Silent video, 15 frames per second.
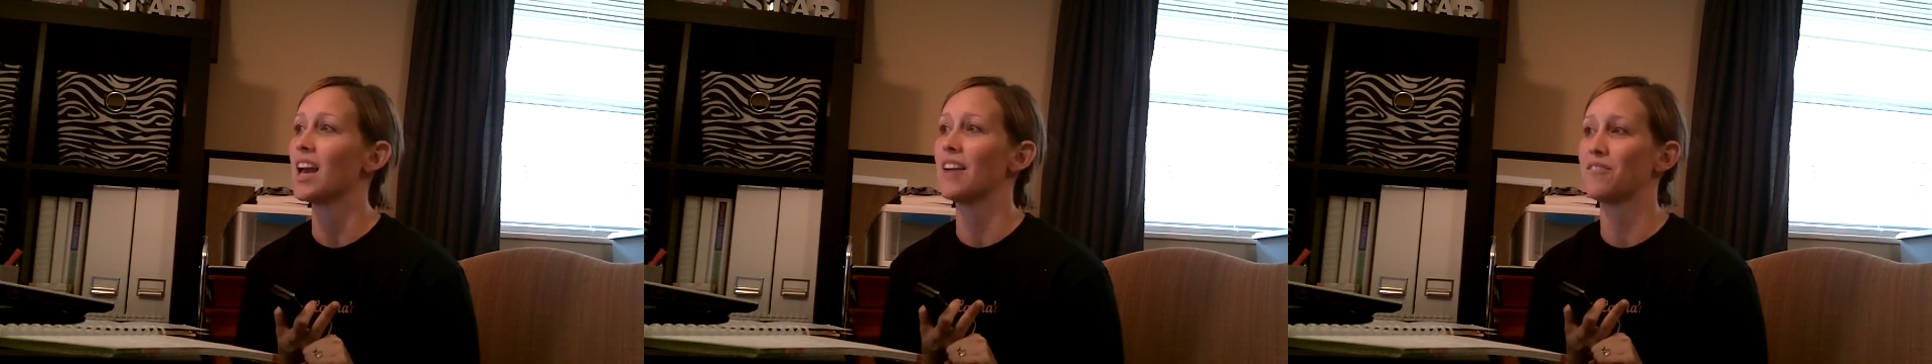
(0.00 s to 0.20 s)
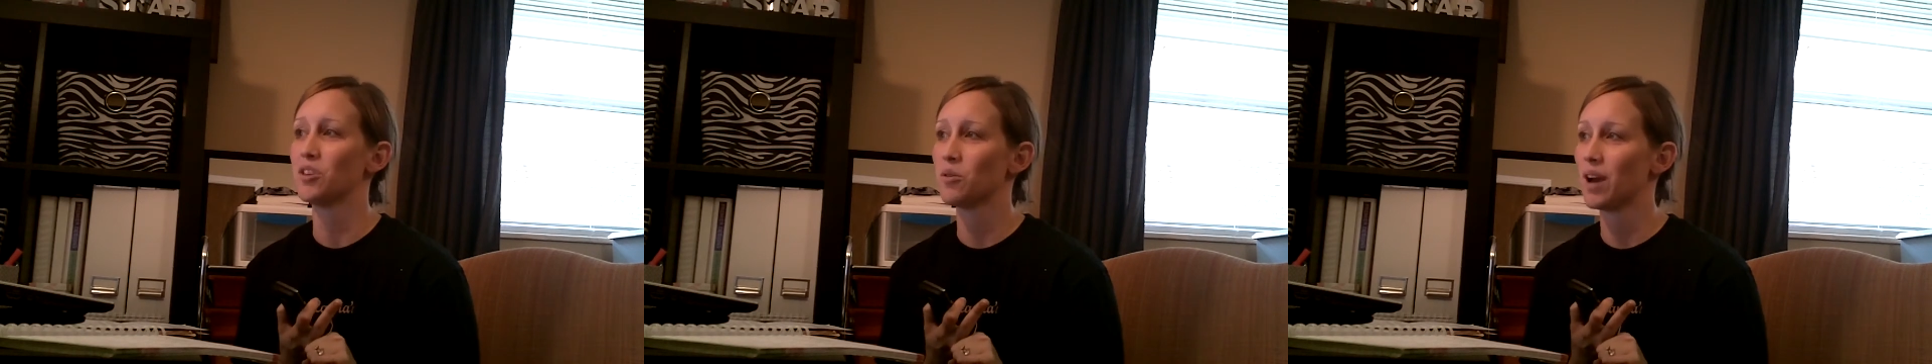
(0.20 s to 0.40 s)

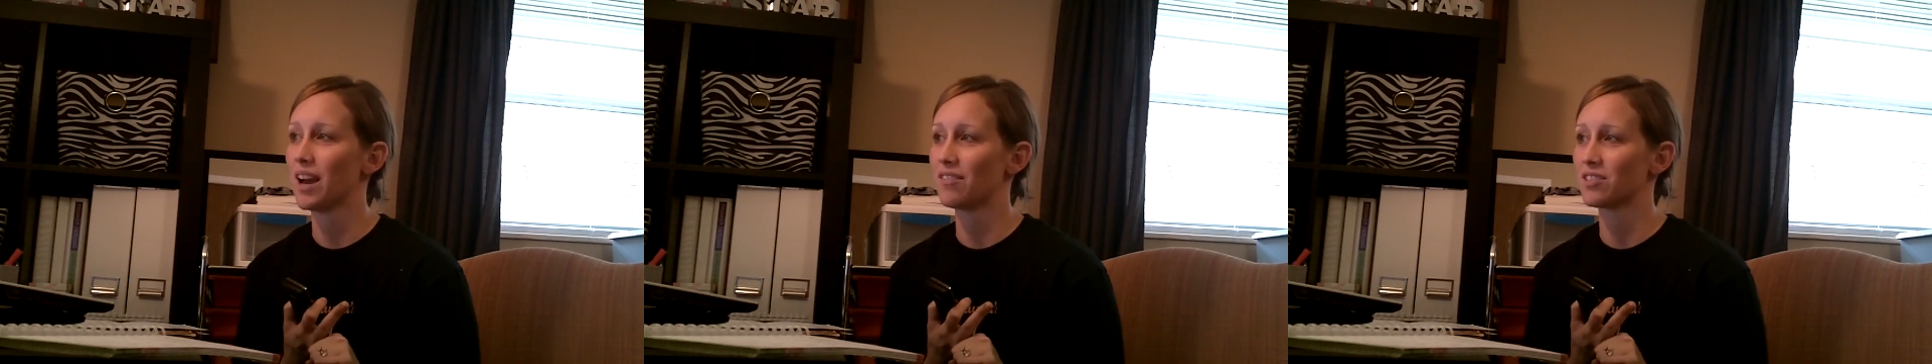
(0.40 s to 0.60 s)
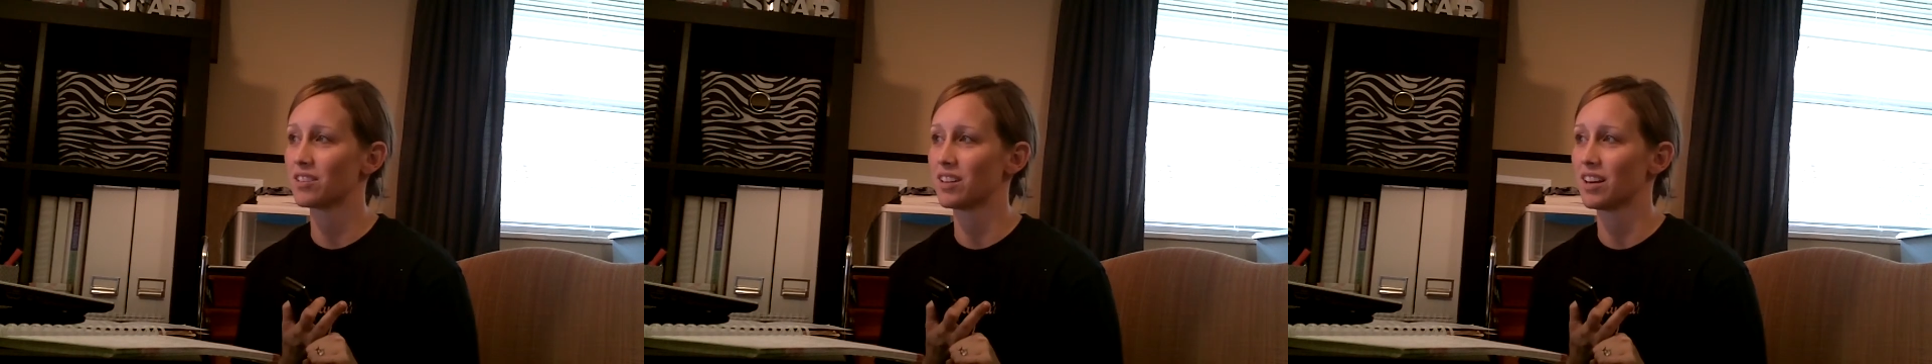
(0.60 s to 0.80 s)
If you
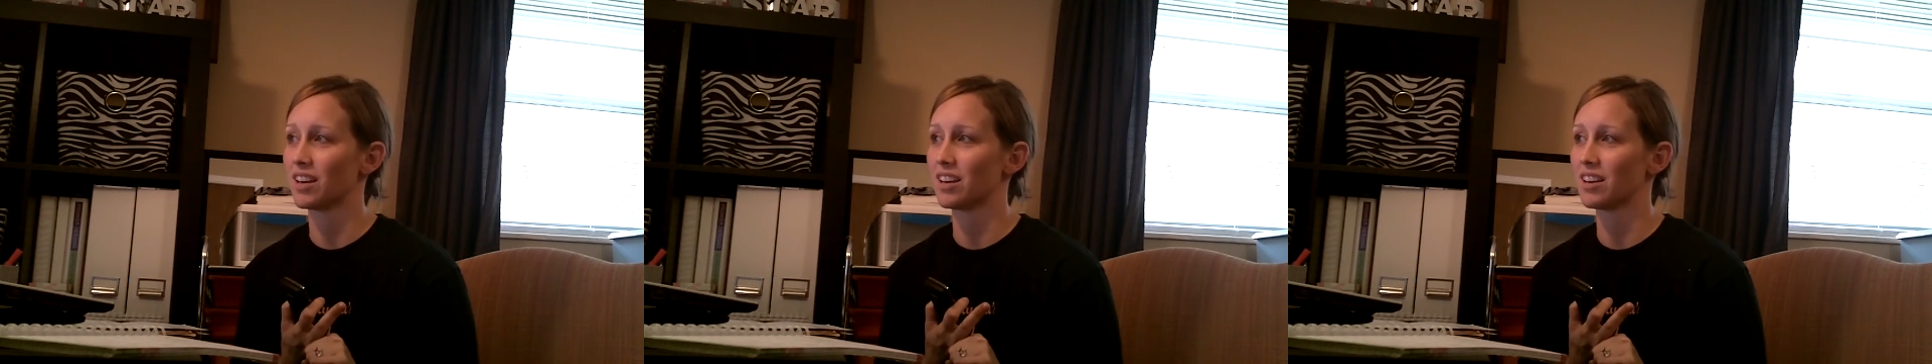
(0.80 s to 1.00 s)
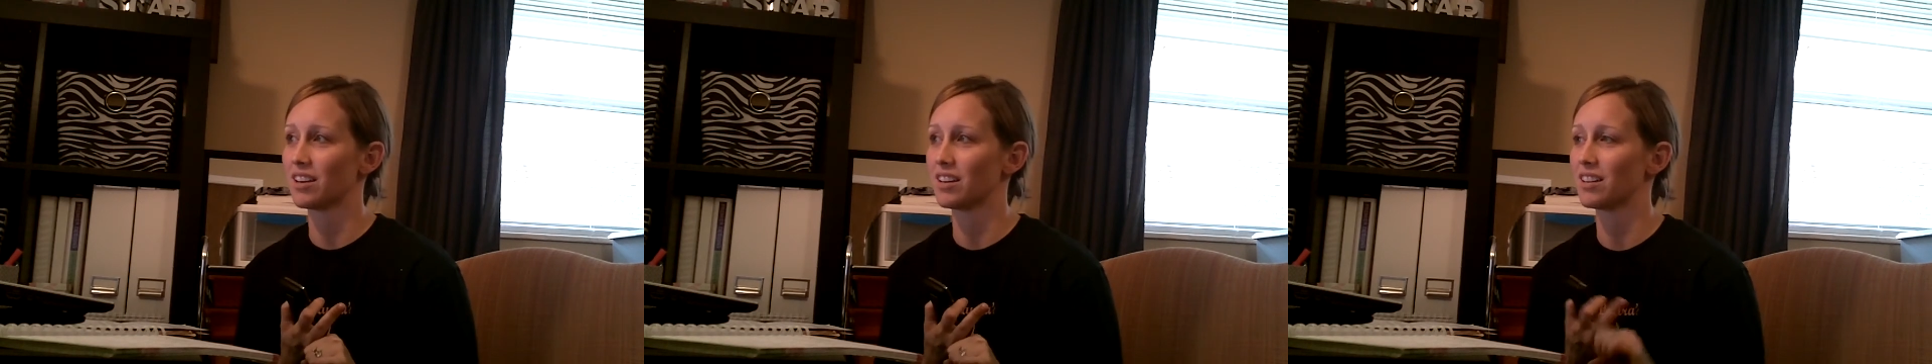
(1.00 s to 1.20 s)
have to
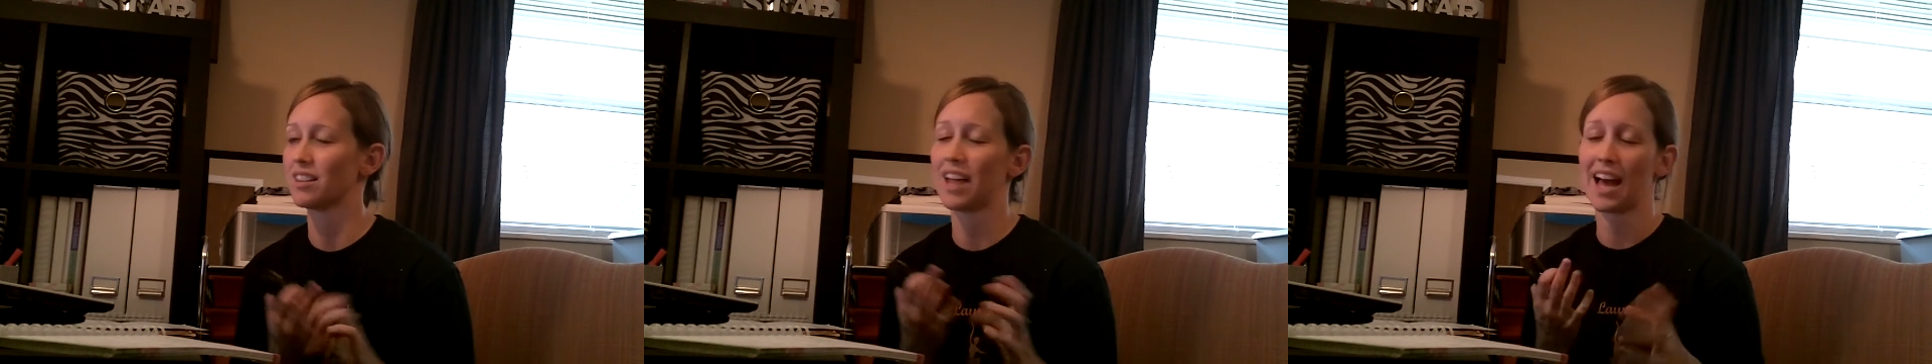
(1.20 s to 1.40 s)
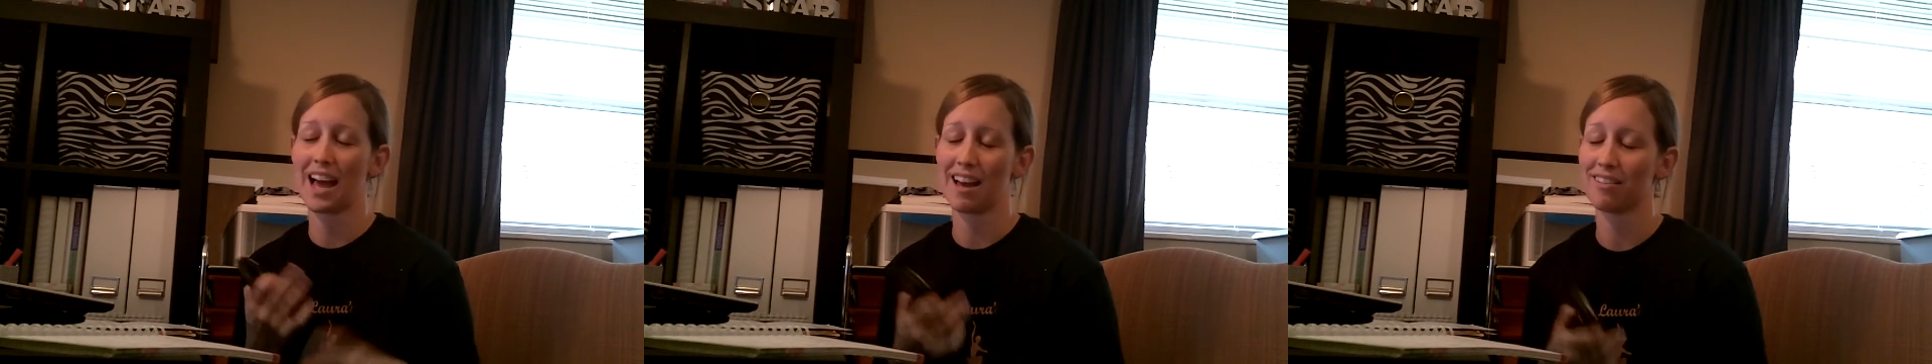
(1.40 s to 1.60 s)

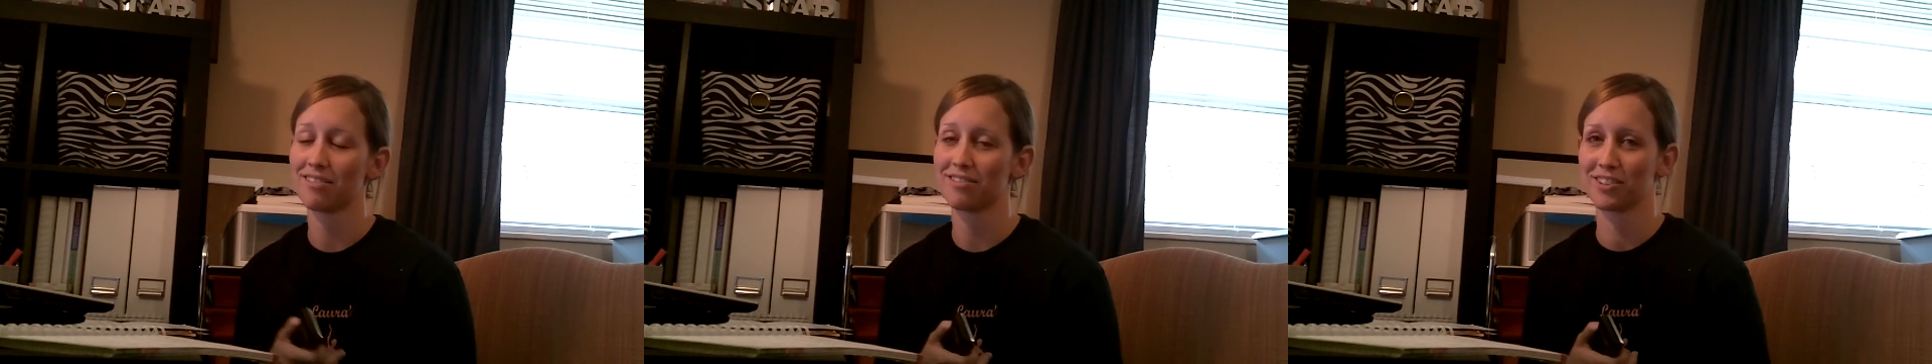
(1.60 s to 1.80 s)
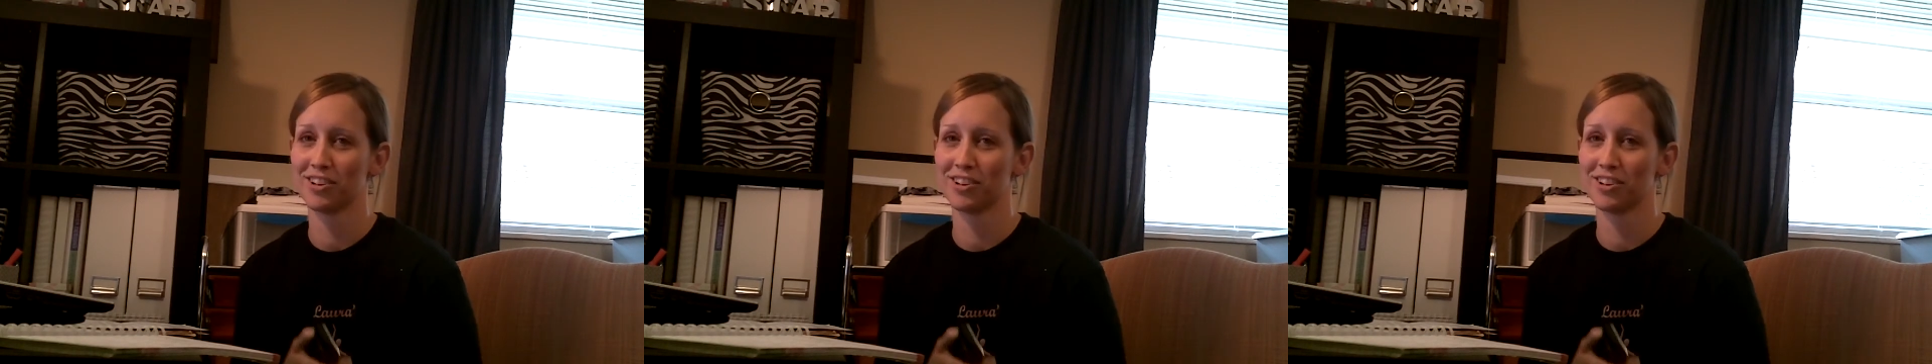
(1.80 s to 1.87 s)
laugh